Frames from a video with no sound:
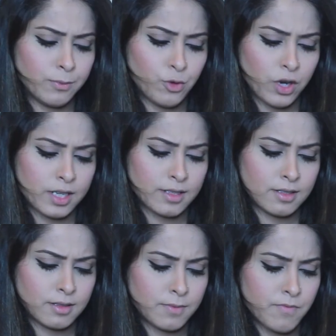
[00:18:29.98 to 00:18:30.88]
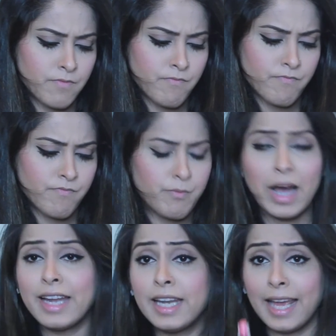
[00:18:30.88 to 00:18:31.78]
Dress
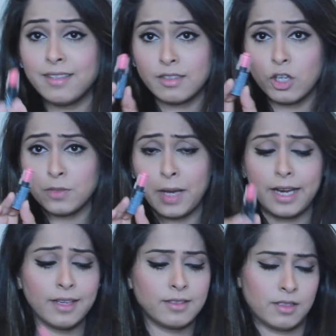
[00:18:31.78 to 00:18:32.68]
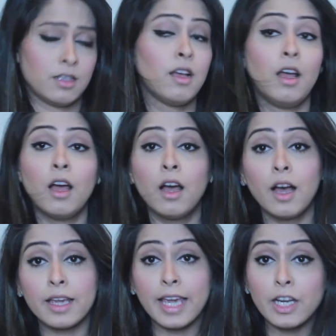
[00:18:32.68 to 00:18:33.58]
by NYX Cosmetics.
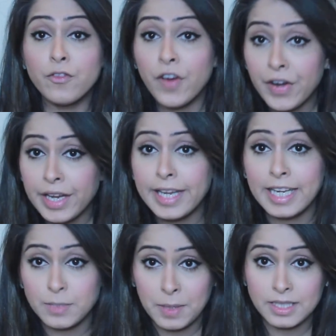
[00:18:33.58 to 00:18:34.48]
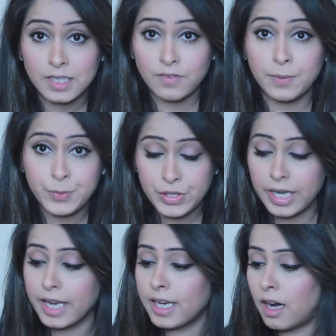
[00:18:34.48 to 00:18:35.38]
Again, a very inexpensive
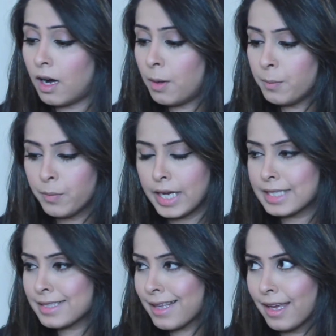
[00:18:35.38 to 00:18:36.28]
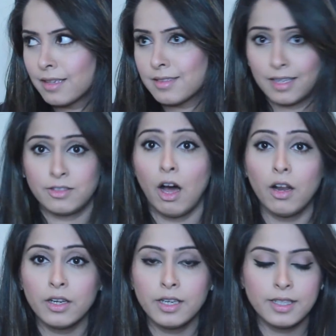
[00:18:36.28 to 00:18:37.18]
lipstick. It's like
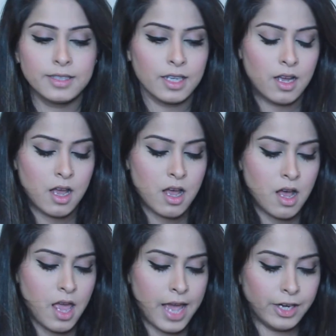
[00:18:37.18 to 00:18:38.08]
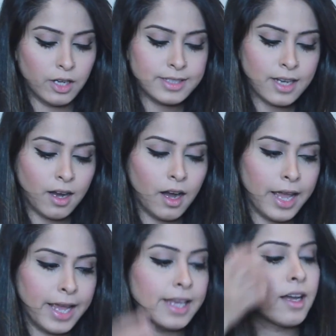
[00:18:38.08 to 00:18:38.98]
$6 at Ulta,
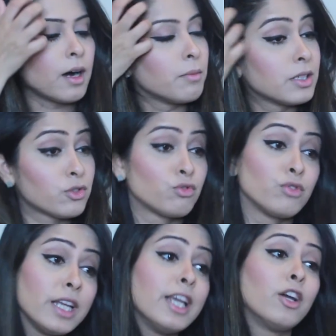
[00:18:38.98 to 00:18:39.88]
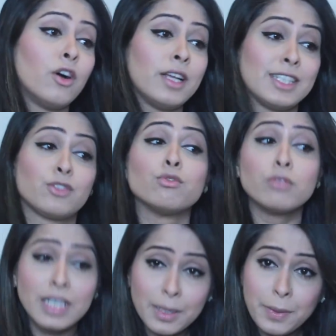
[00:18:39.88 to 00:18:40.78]
and it's really good. It's
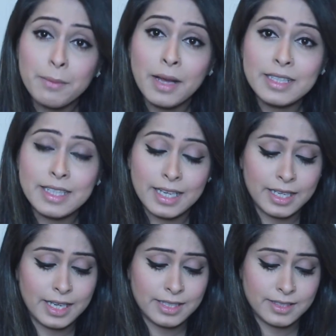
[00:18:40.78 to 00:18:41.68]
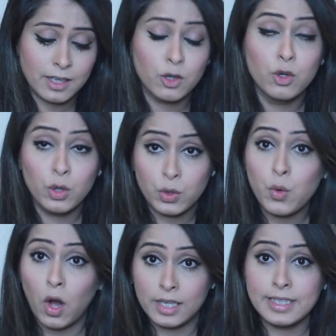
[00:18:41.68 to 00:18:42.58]
really pigmented. It's a good
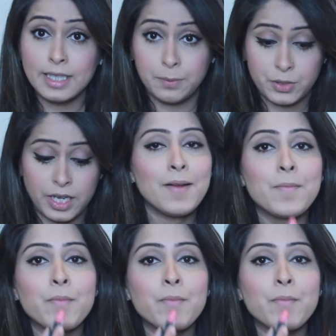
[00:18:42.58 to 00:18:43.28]
quality lipstick.